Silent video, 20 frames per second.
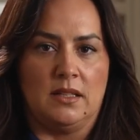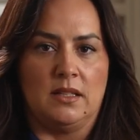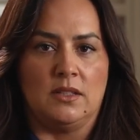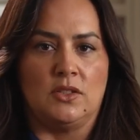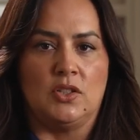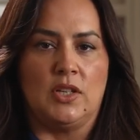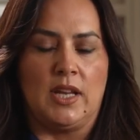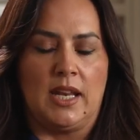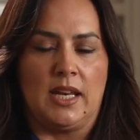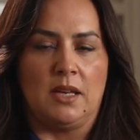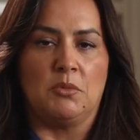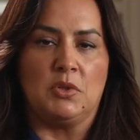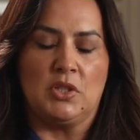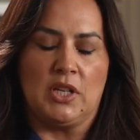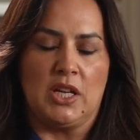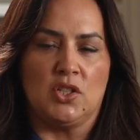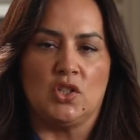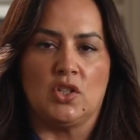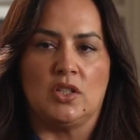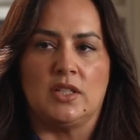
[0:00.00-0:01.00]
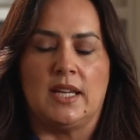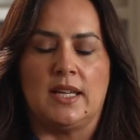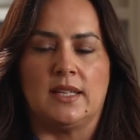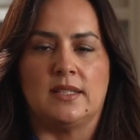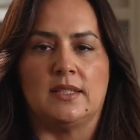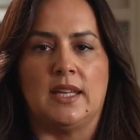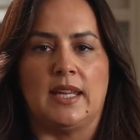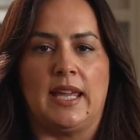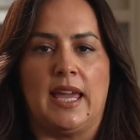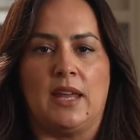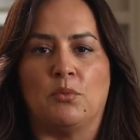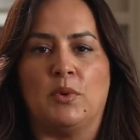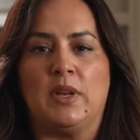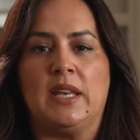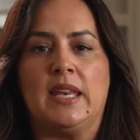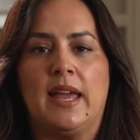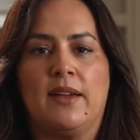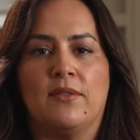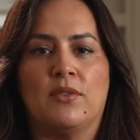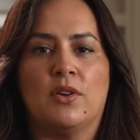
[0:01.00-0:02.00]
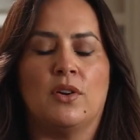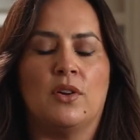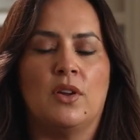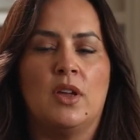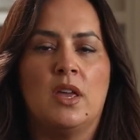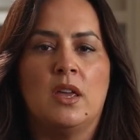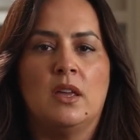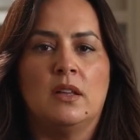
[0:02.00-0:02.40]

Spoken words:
the genetic mutation testing, had we never